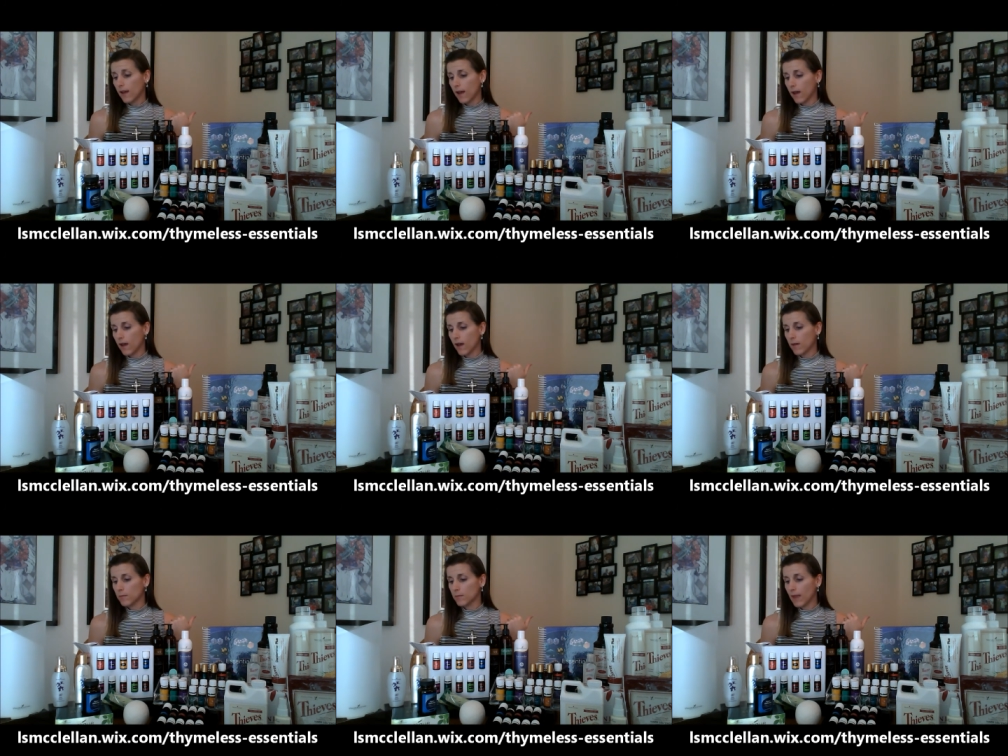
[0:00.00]

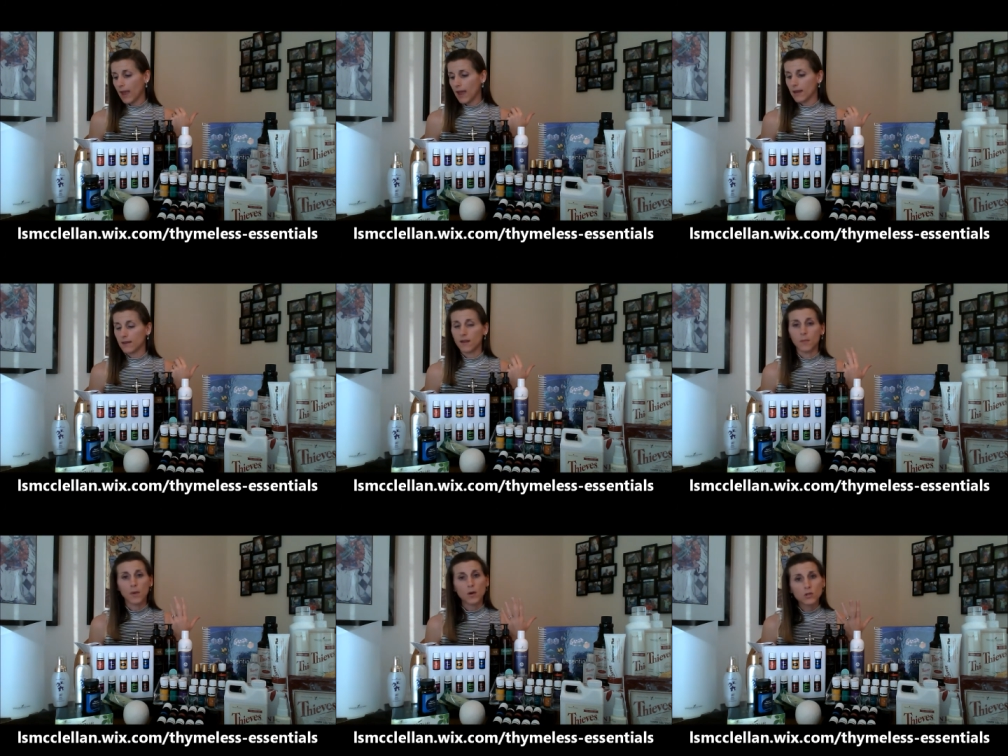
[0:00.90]
and
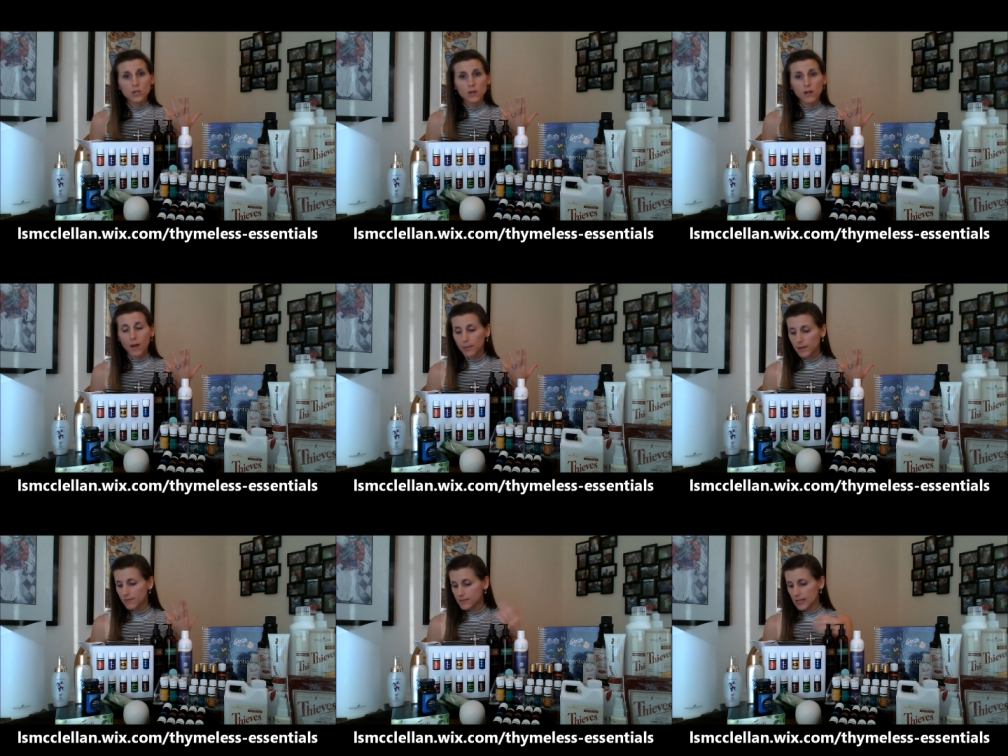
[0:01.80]
emotional
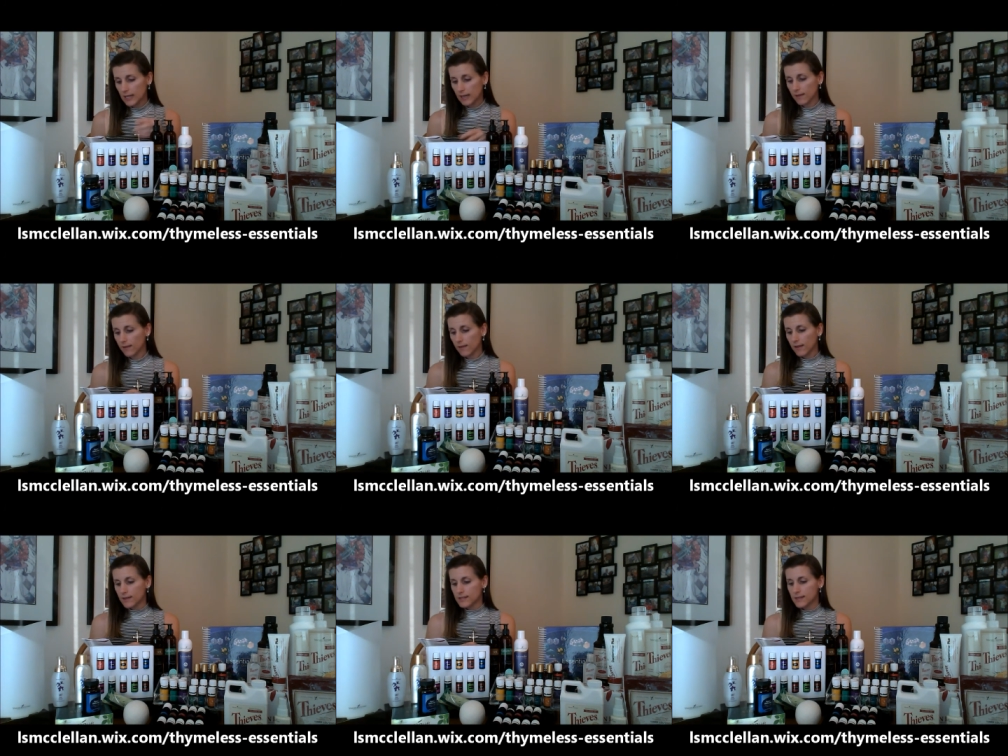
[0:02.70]
uplifting.
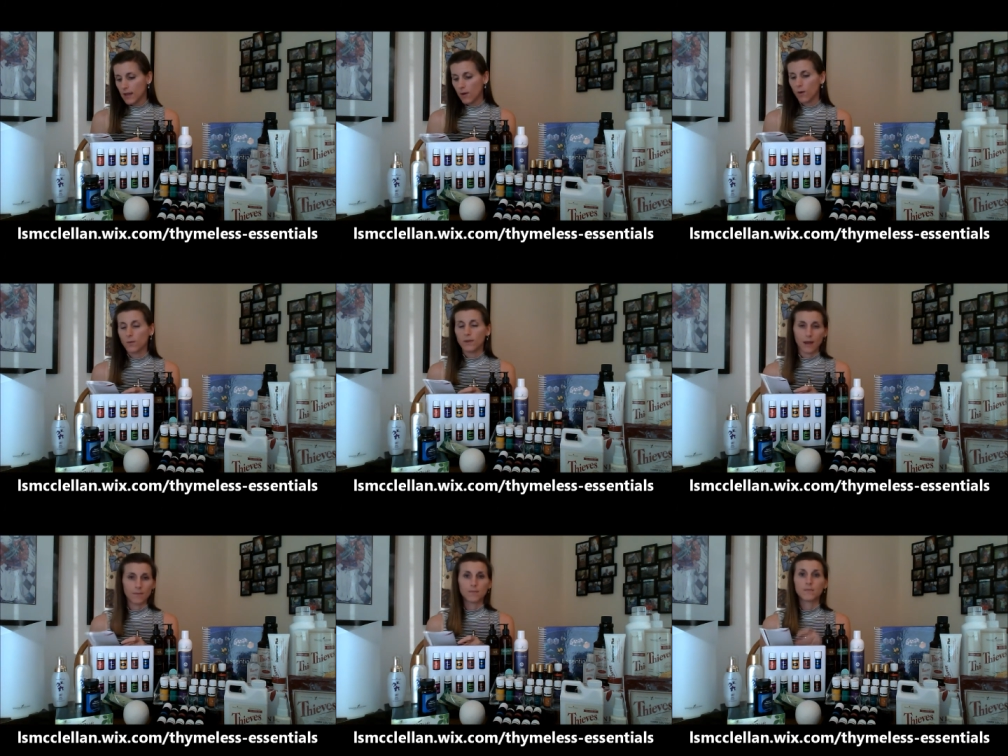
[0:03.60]
So
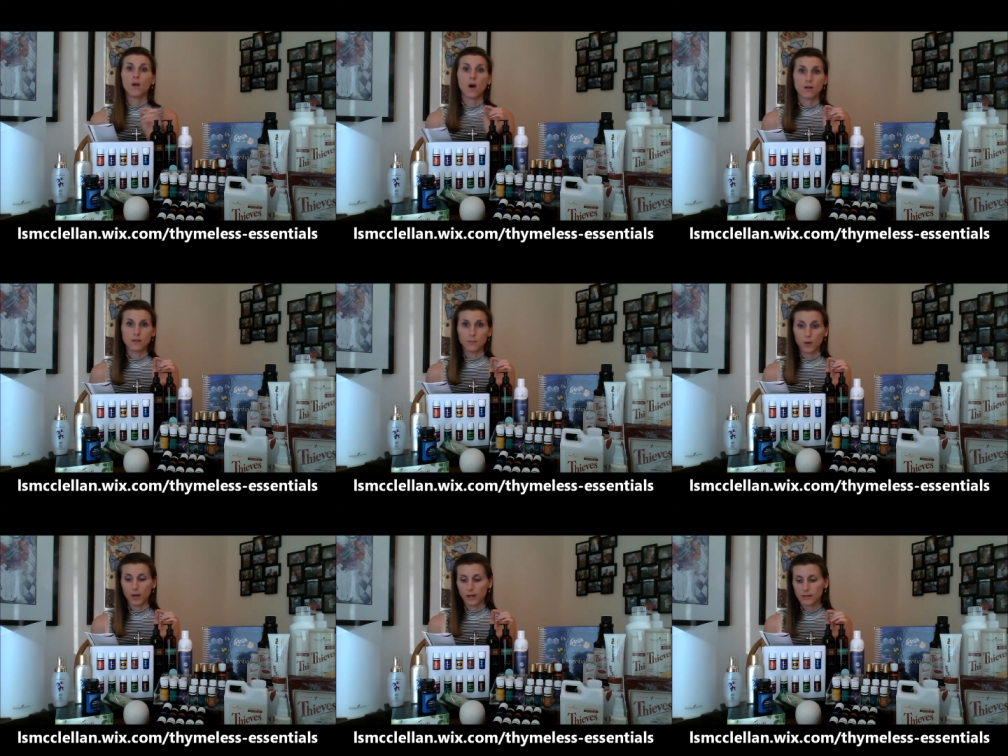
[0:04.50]
yeah, awesome
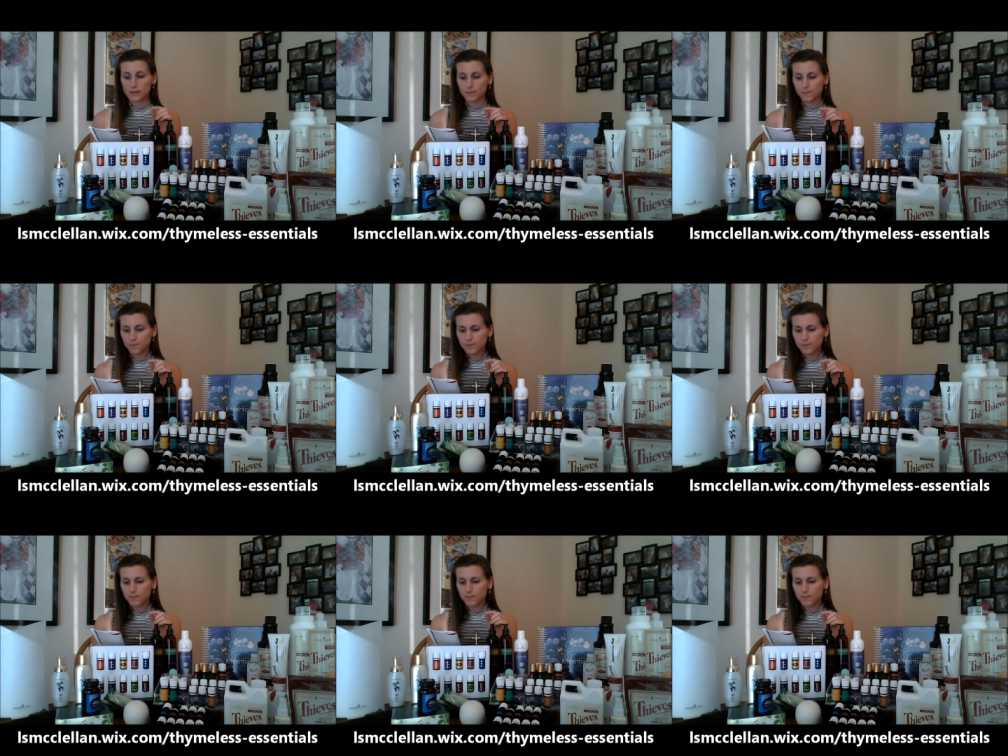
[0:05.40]
products.